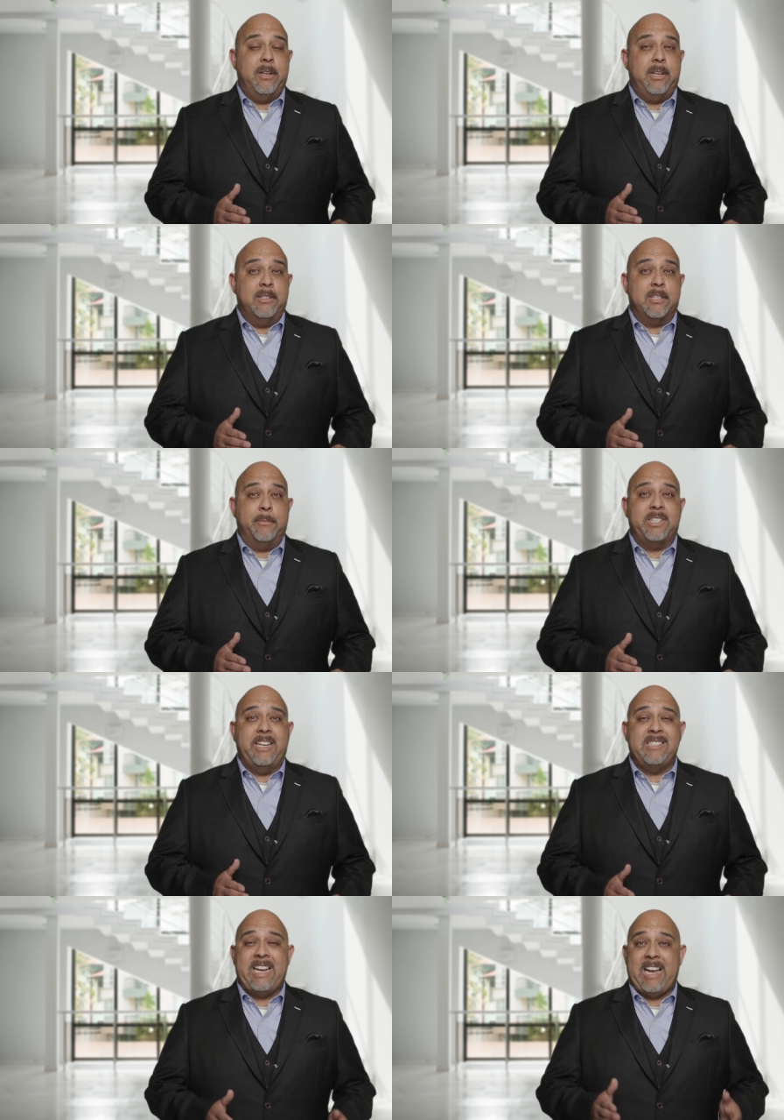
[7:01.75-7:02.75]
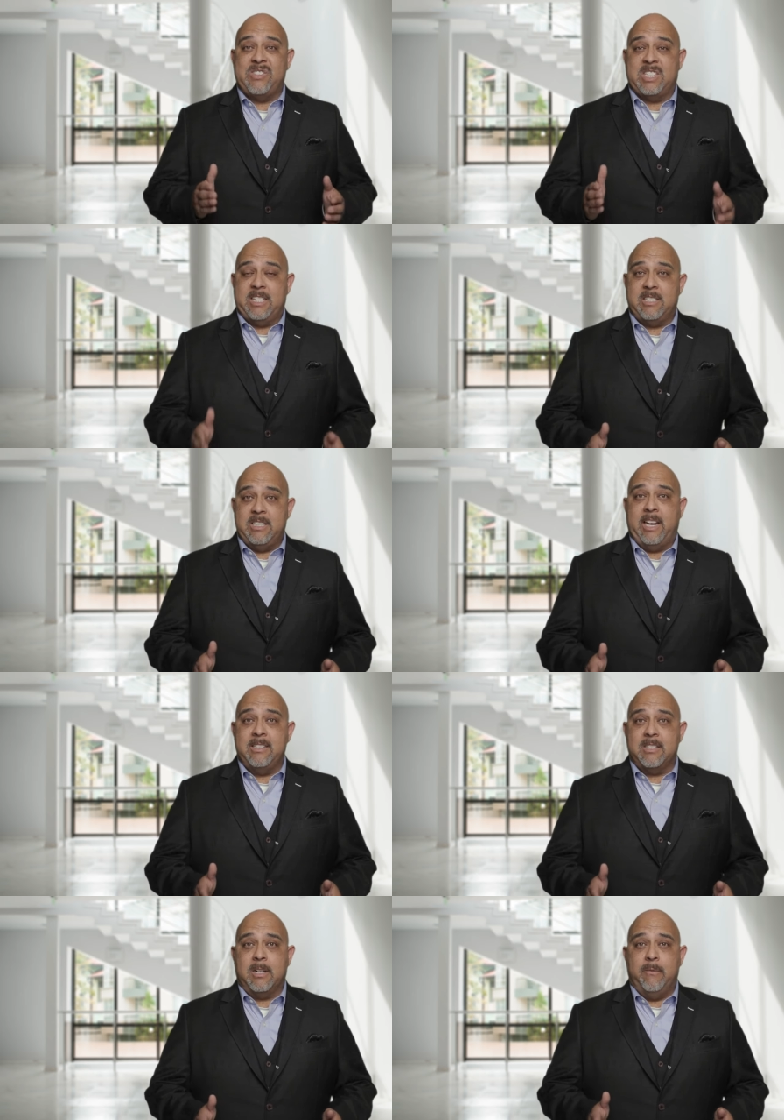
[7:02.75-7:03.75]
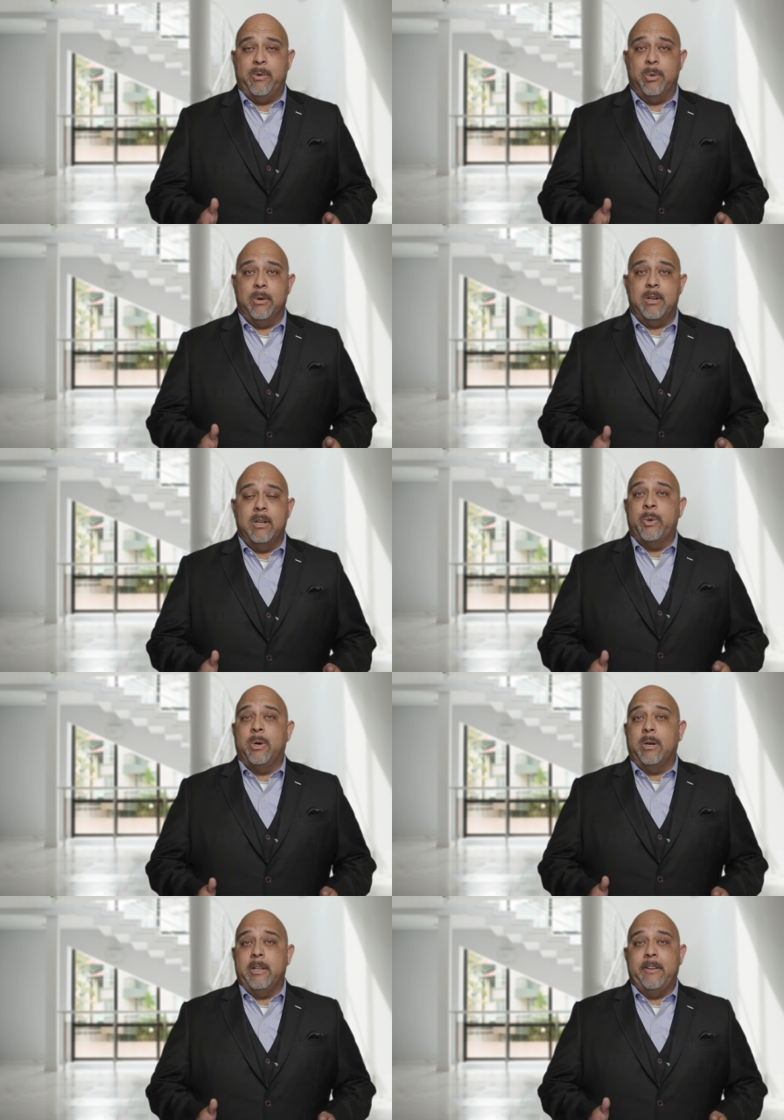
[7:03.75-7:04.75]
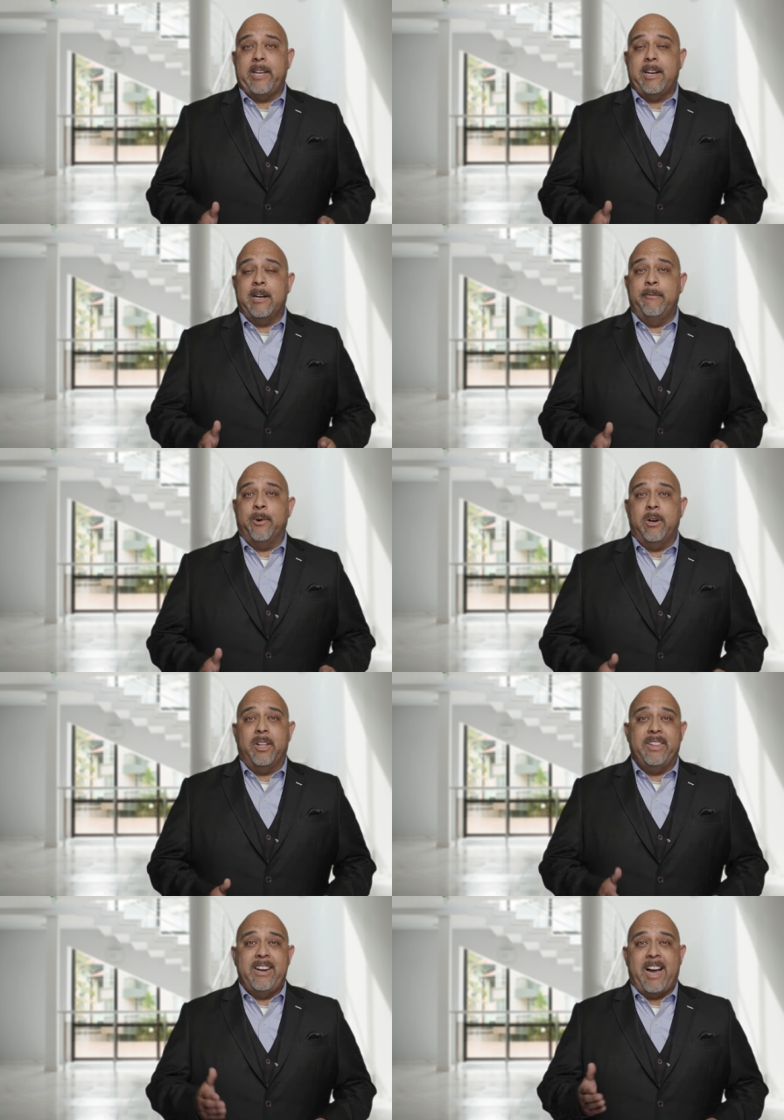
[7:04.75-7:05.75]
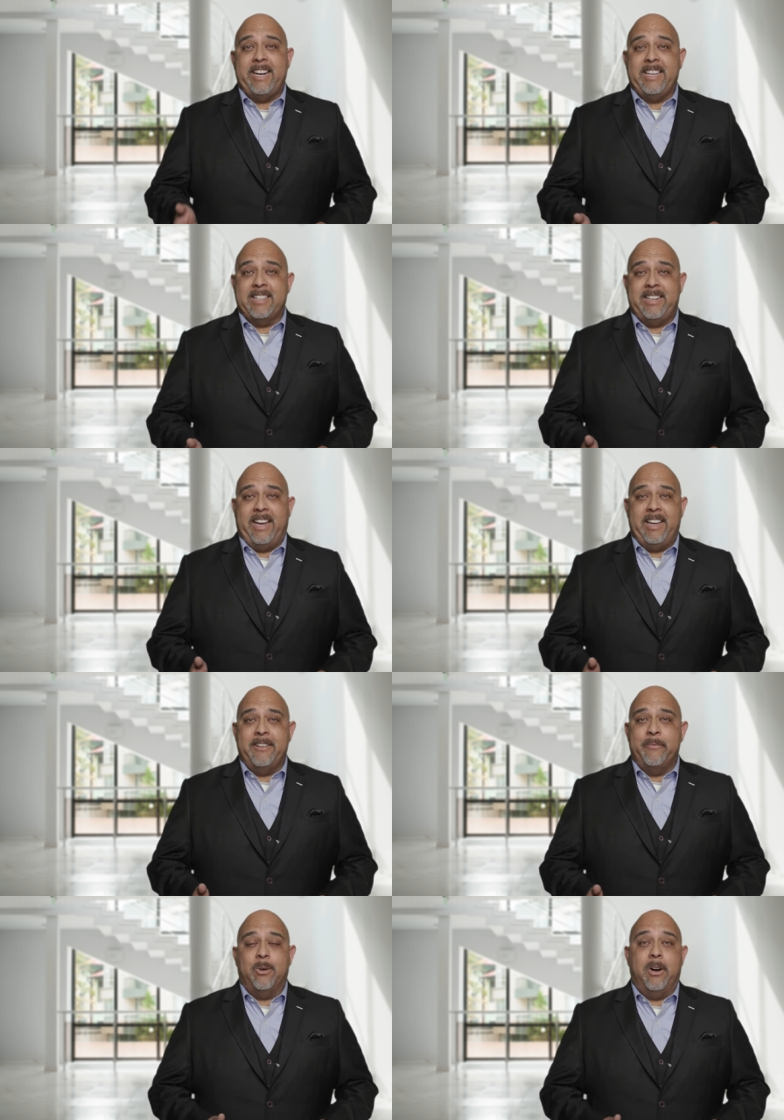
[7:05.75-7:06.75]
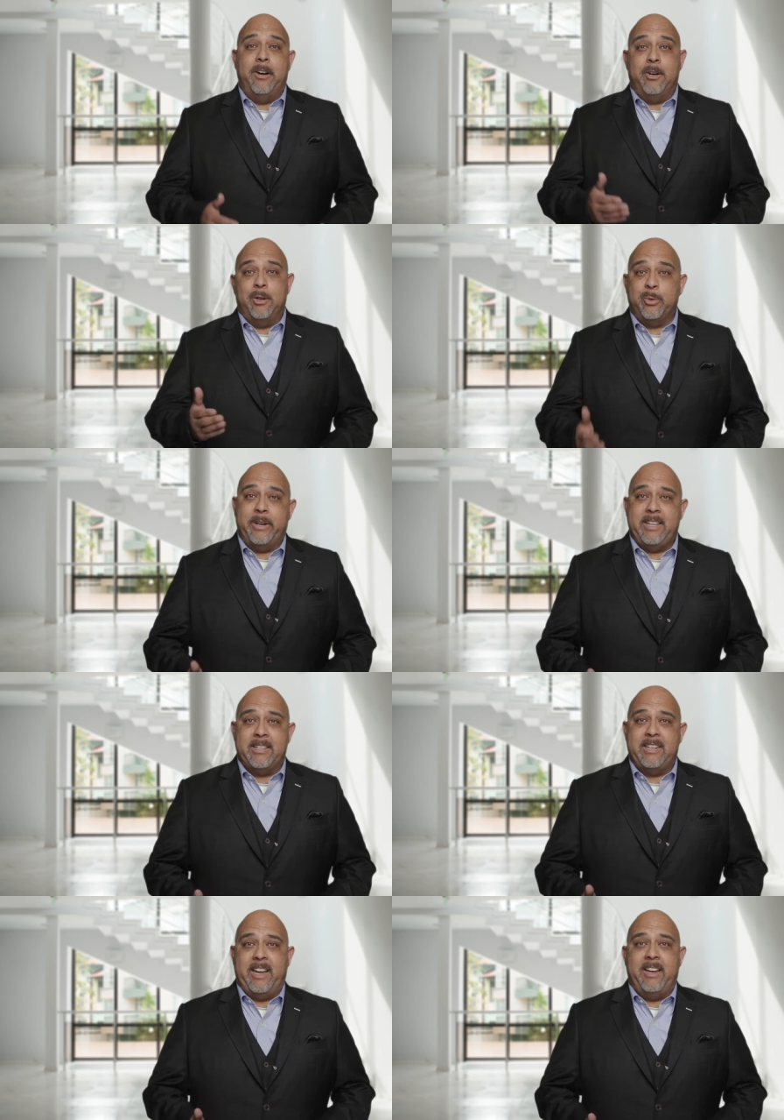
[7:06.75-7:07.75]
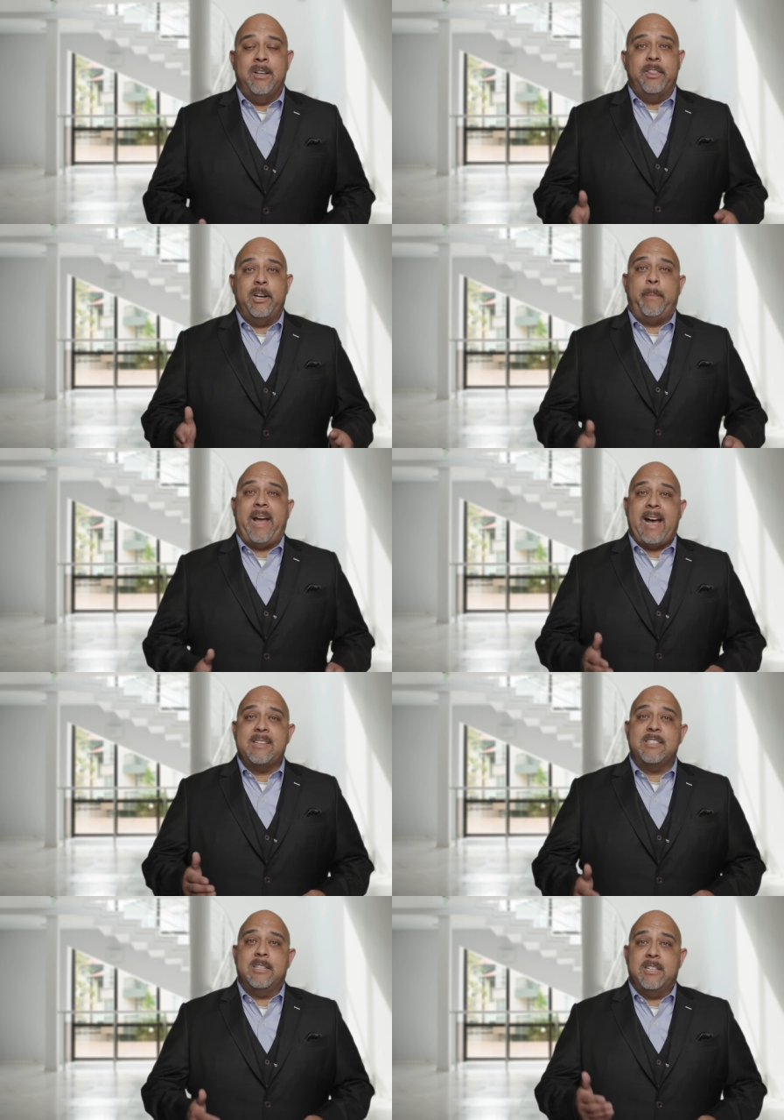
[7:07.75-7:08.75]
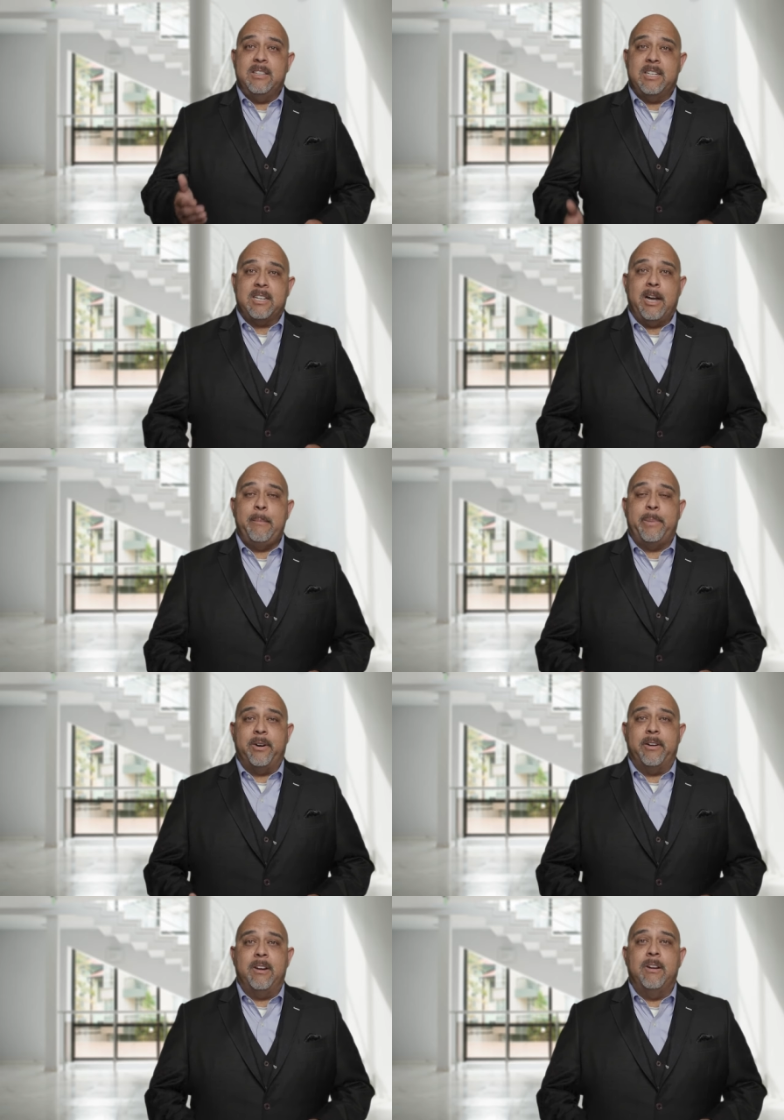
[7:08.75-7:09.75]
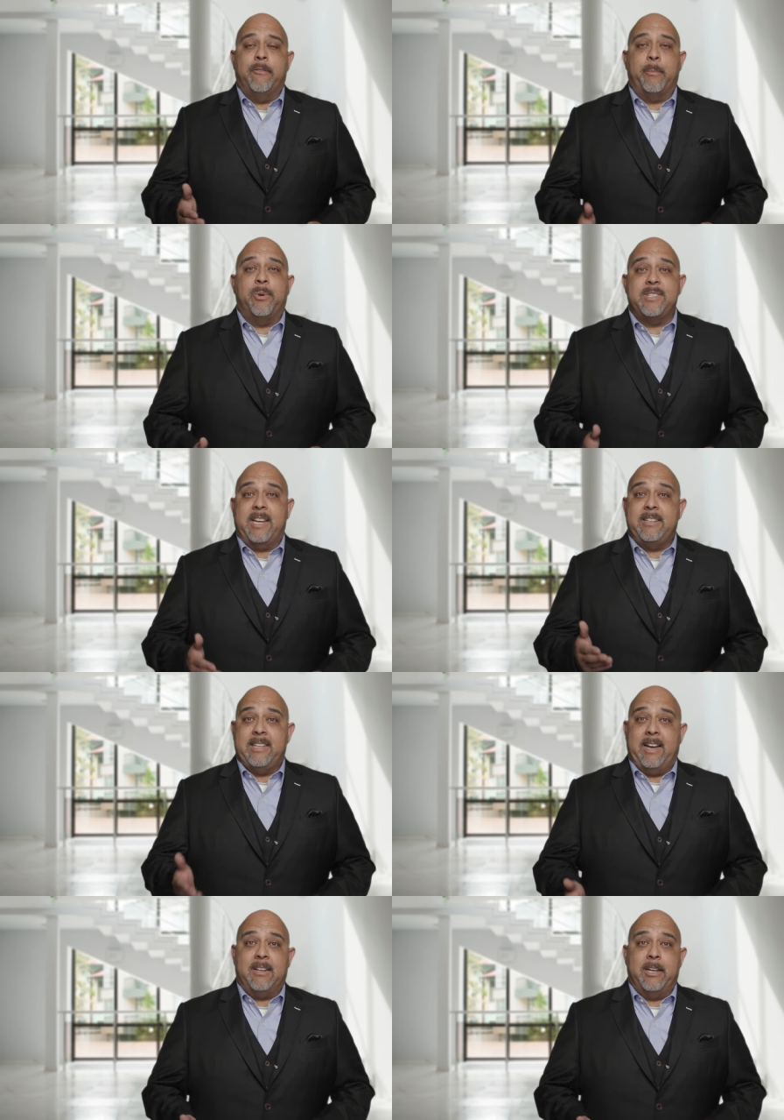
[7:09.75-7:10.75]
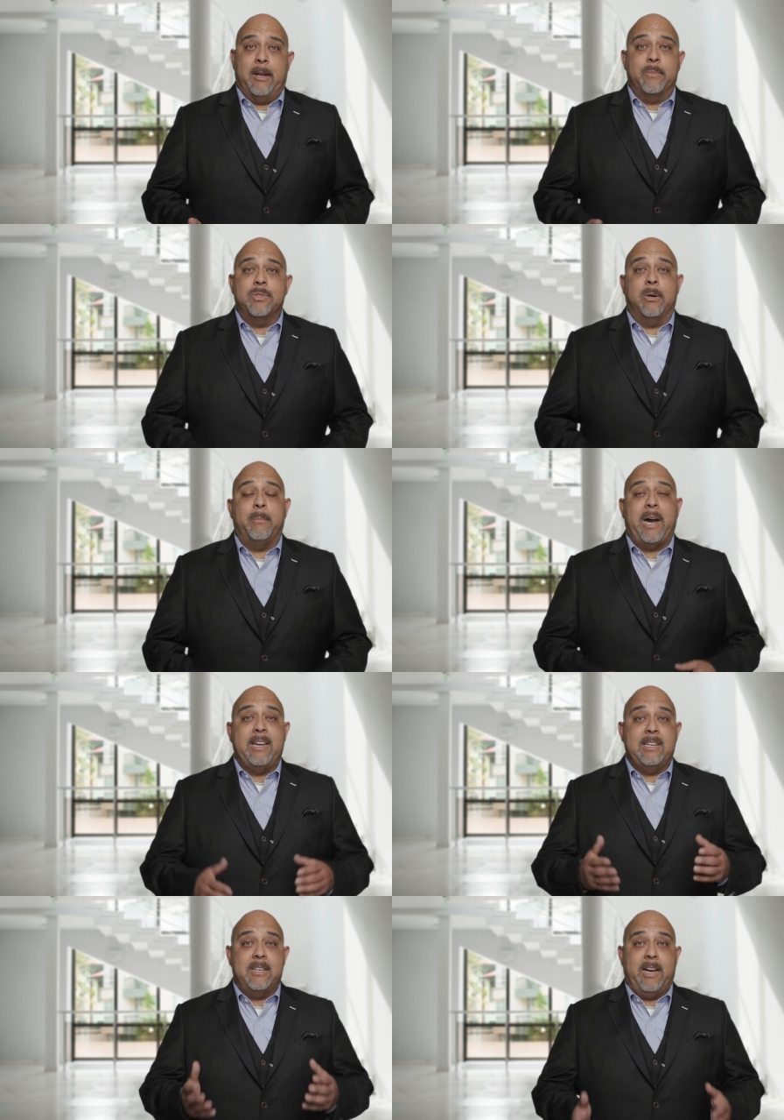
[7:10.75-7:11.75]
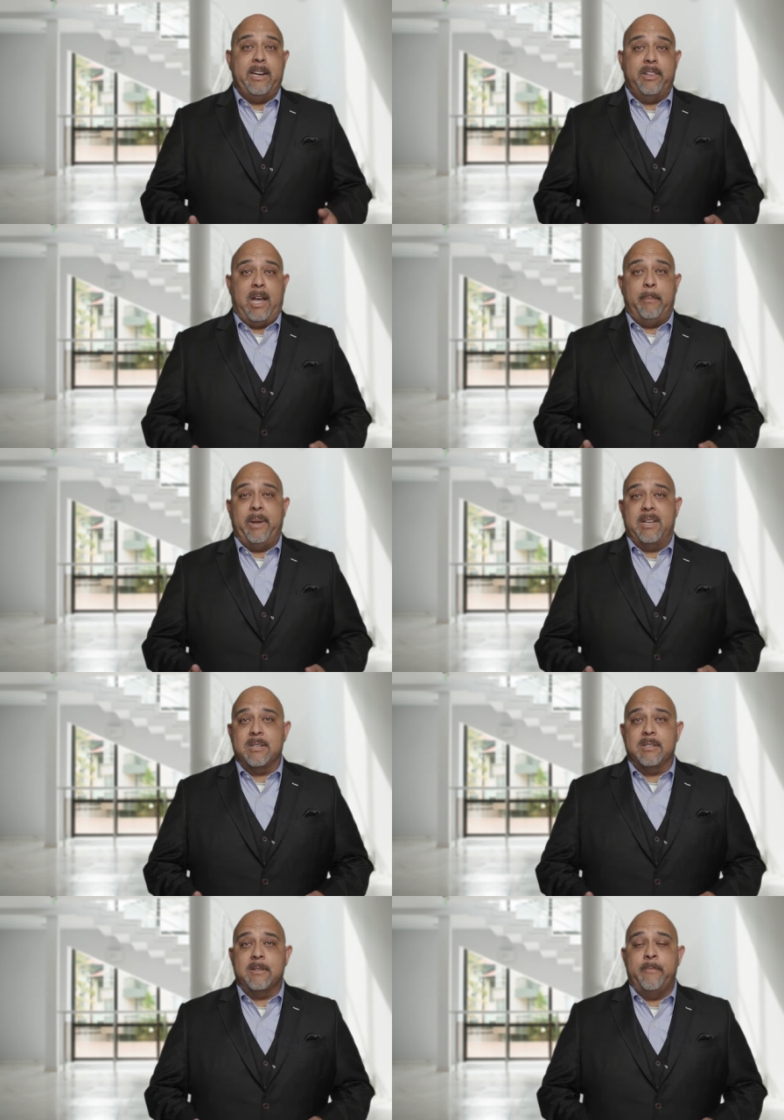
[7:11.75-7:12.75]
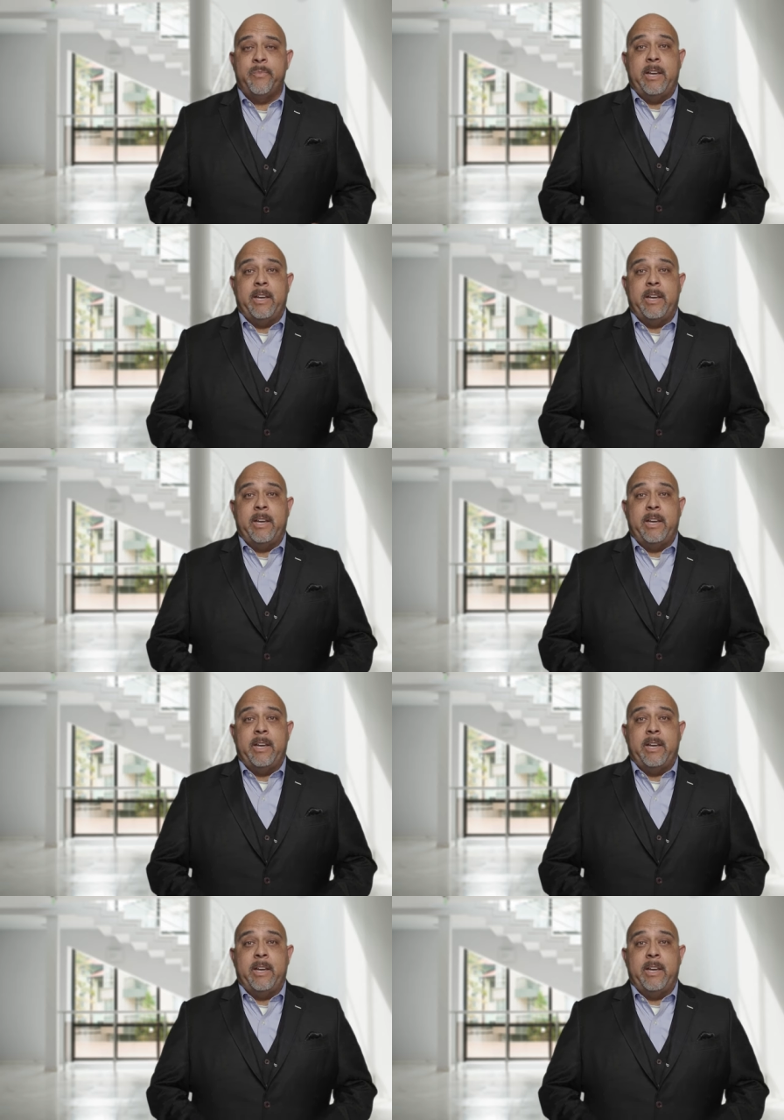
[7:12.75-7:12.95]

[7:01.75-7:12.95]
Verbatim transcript: in, in, some states they have 60 days to come forward? Well, if they come forward on the 90th day or 120th day, they're past the time period for presenting that claim. So it might get denied on that basis.